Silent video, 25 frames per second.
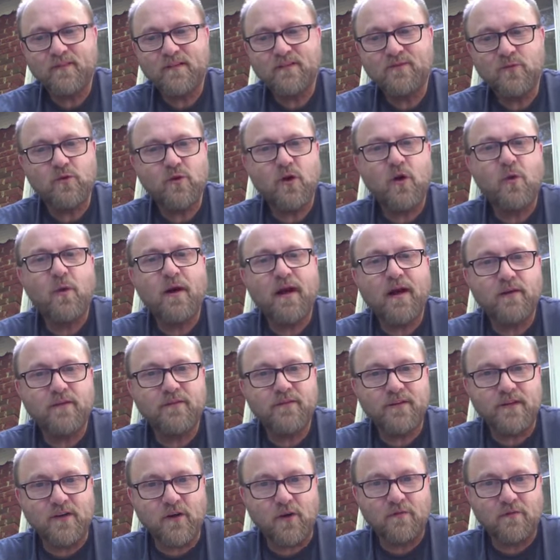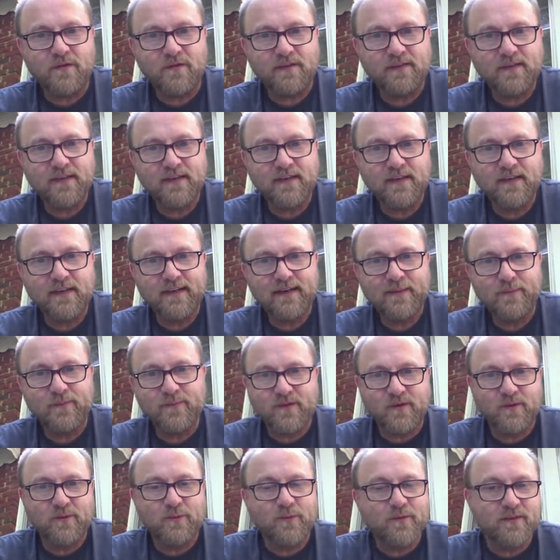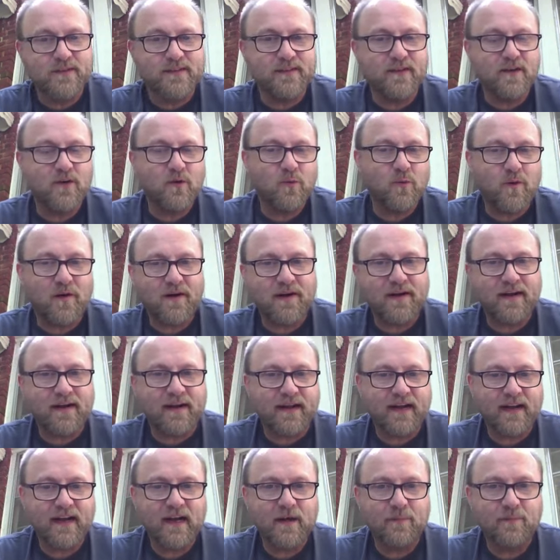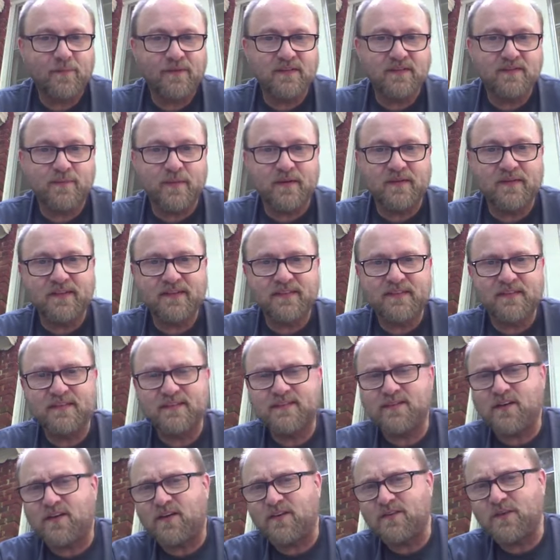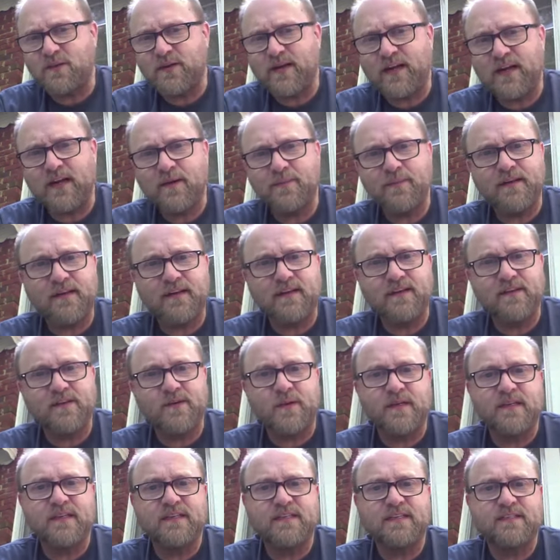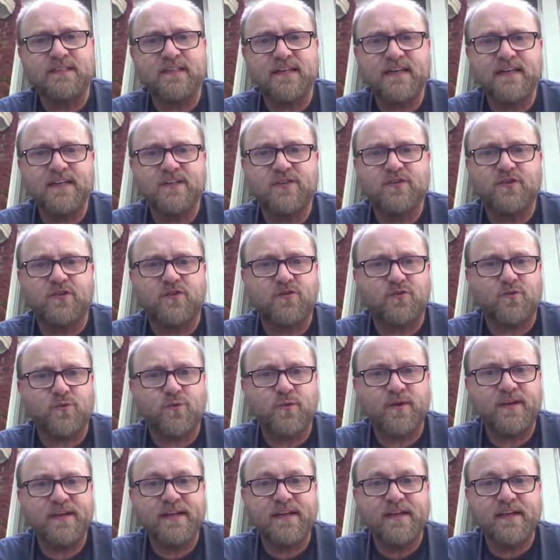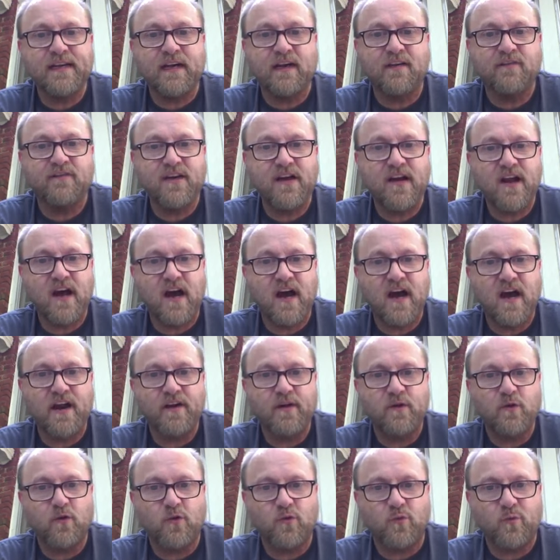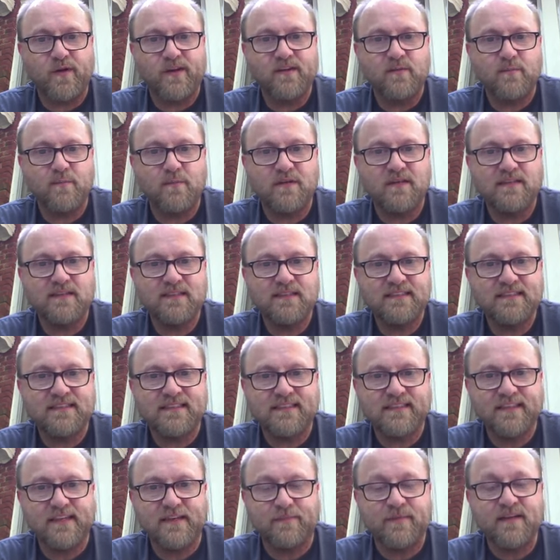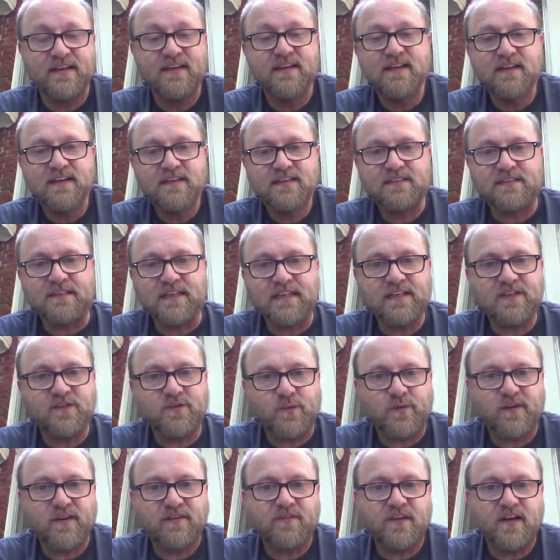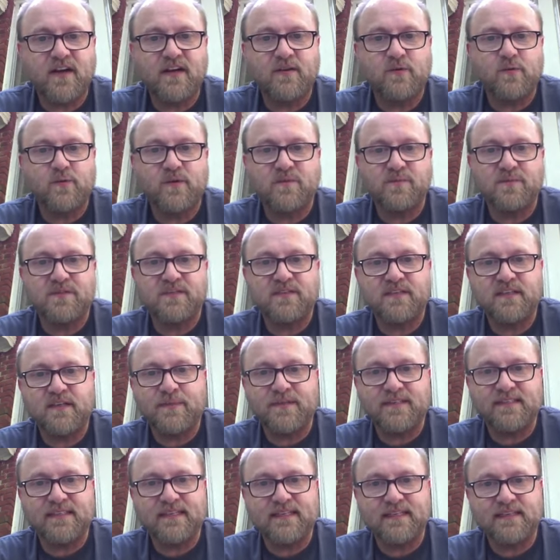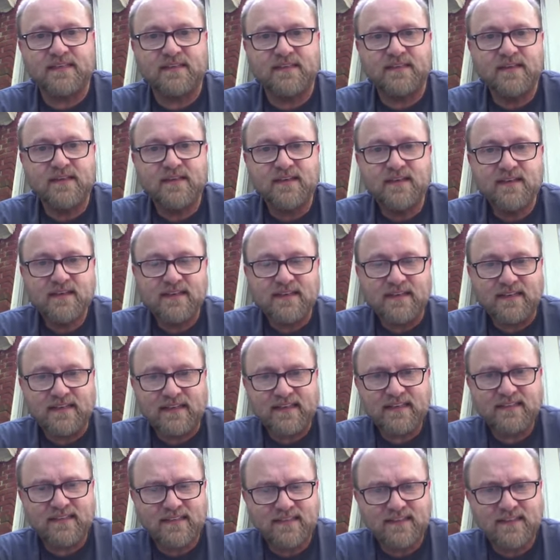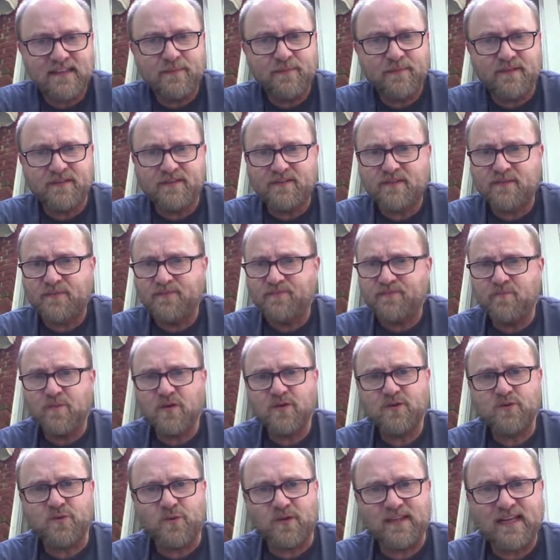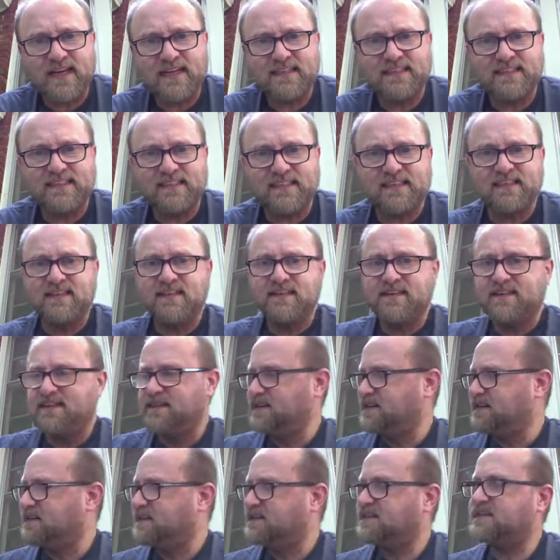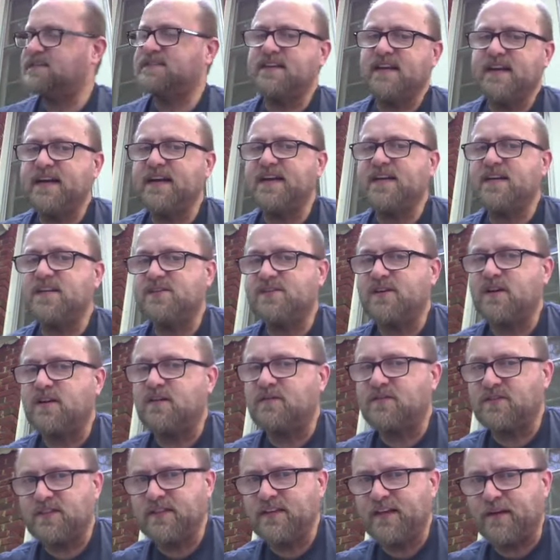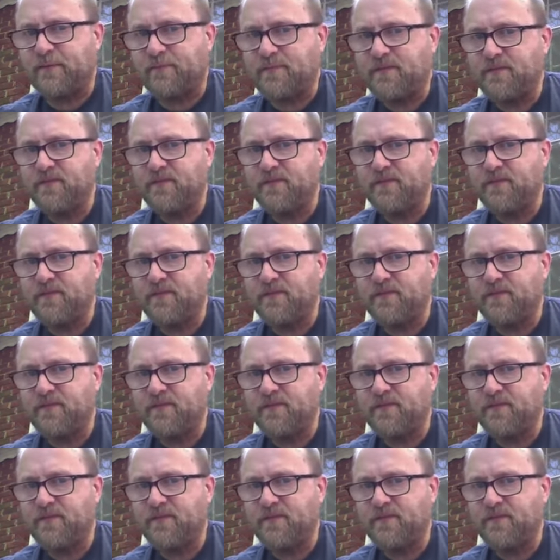grow out of it over time, don't really know why it happens, but this is also happening during stage 3 of non-REM sleep. Stage 3 of non-REM sleep is that's the deepest, most relaxing stage of sleep.